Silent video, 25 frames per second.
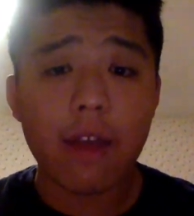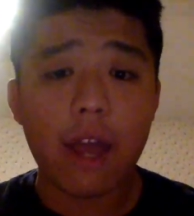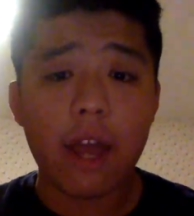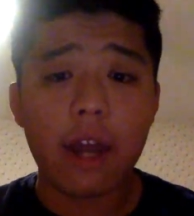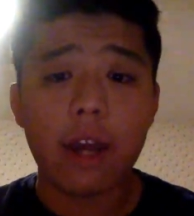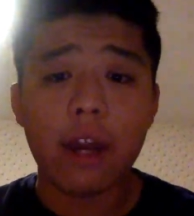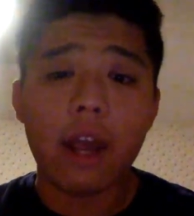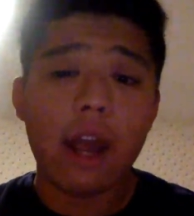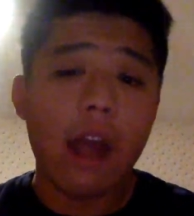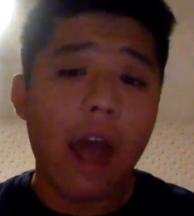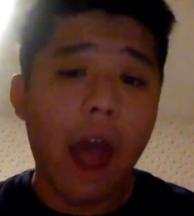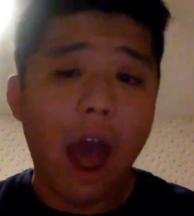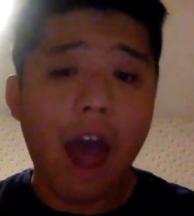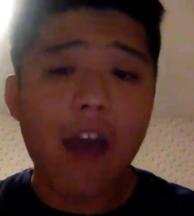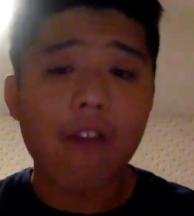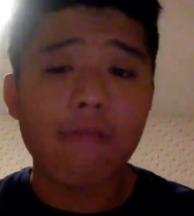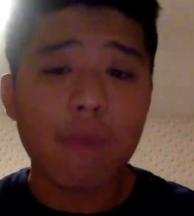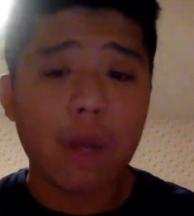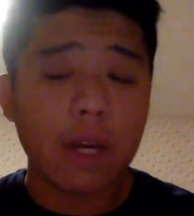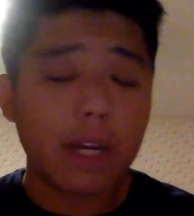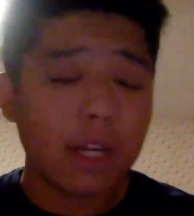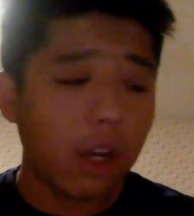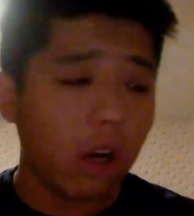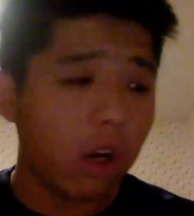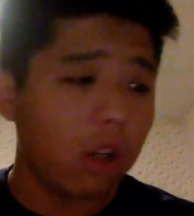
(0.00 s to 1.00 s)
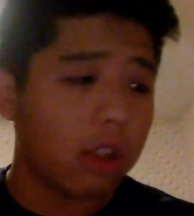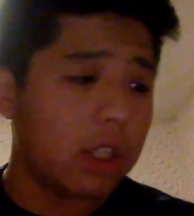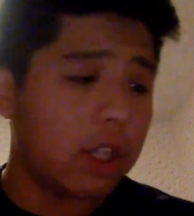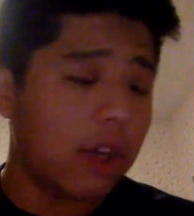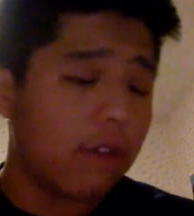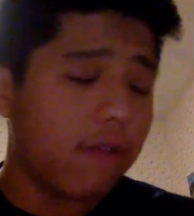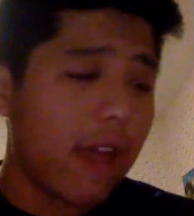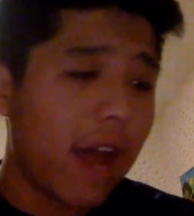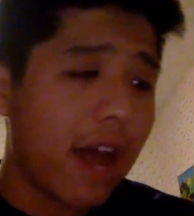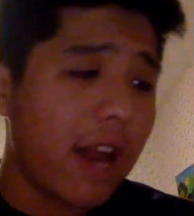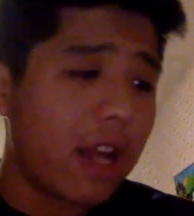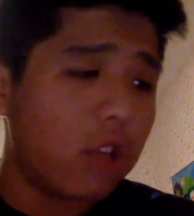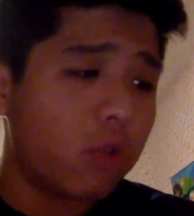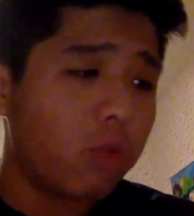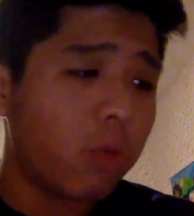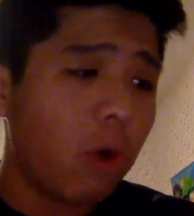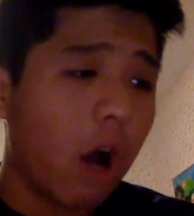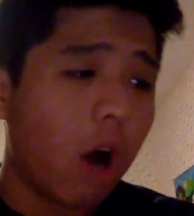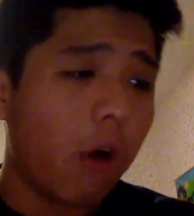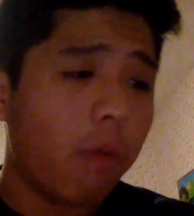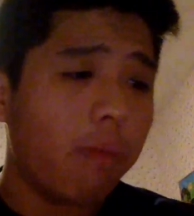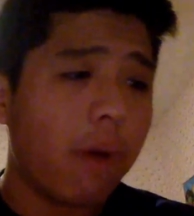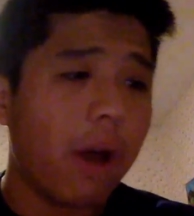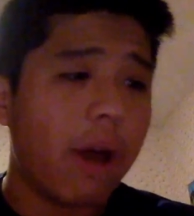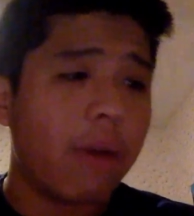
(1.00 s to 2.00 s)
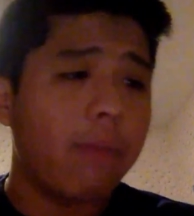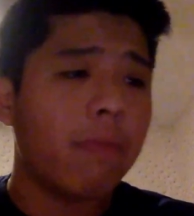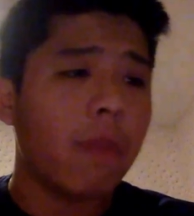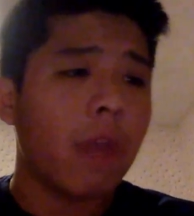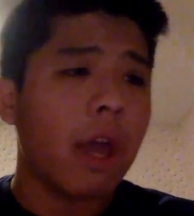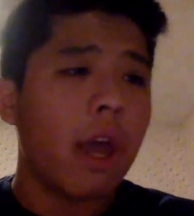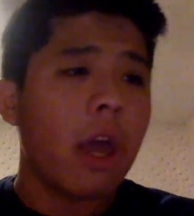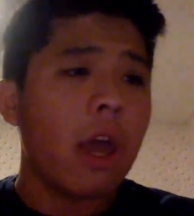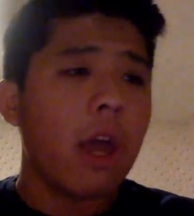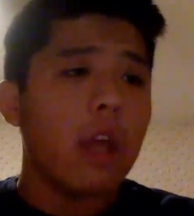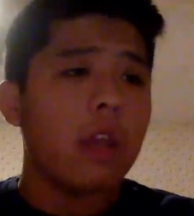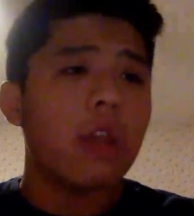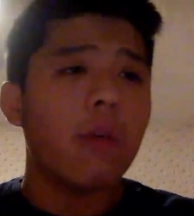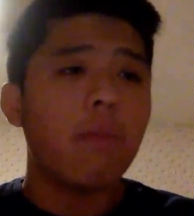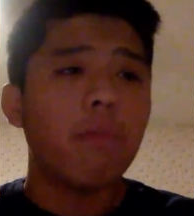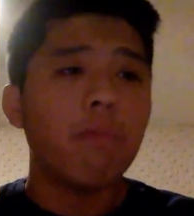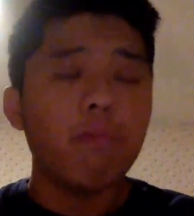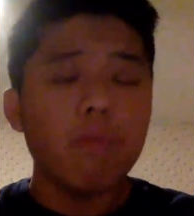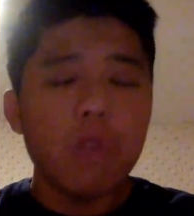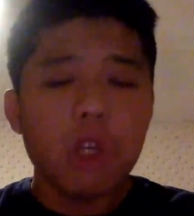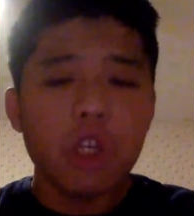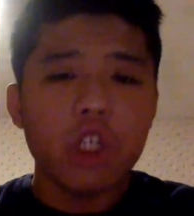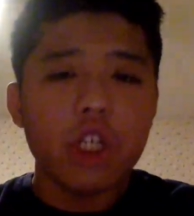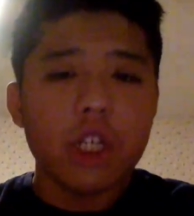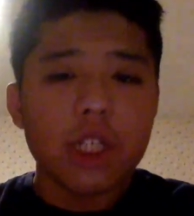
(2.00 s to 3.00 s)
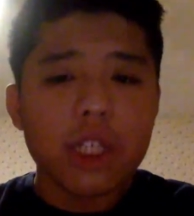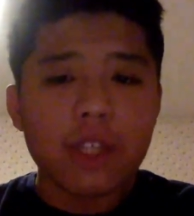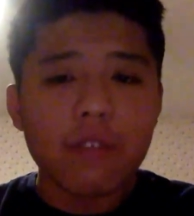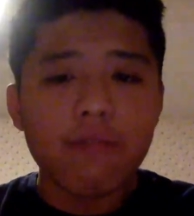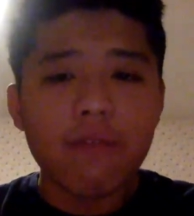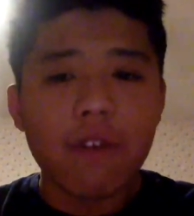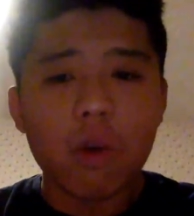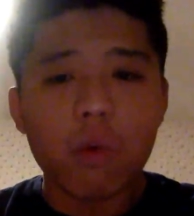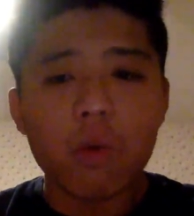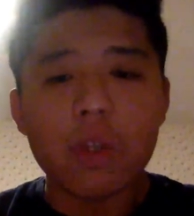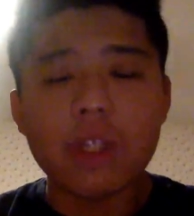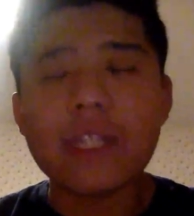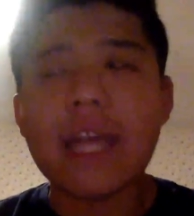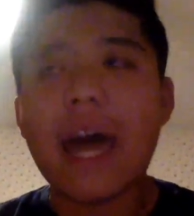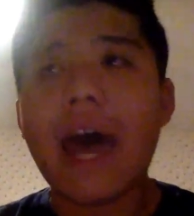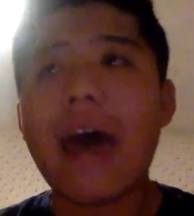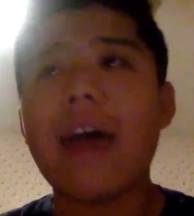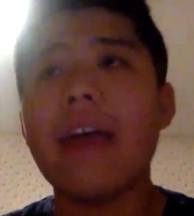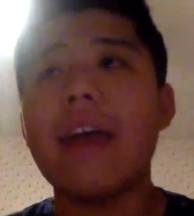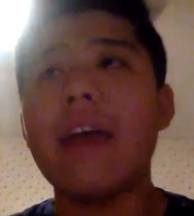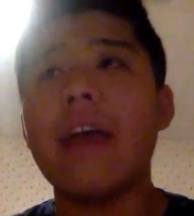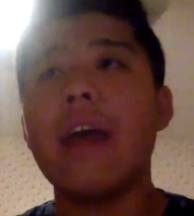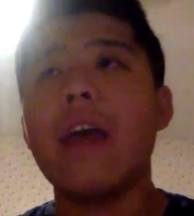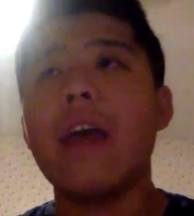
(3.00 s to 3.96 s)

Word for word: And I've been guilty of that as well. But the, the gist of it was that